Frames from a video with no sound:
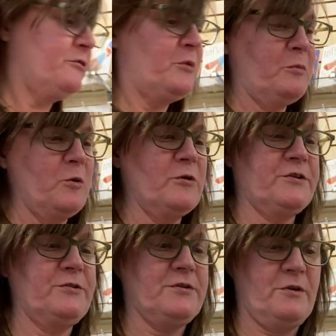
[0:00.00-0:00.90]
them are more
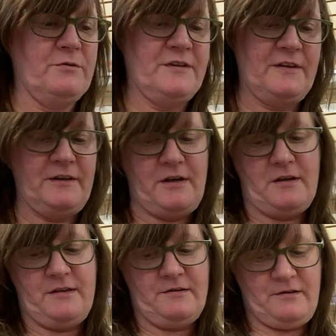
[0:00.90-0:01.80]
two-toned than the
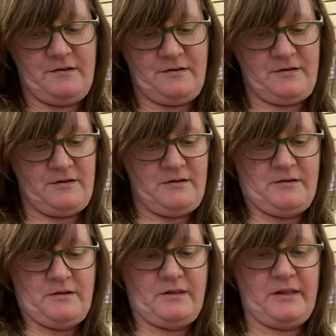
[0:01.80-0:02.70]
other,
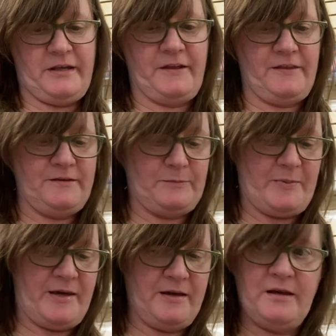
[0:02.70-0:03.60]
like this
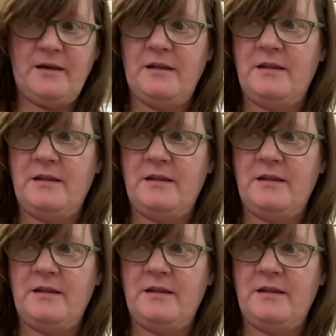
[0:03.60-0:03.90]
pink.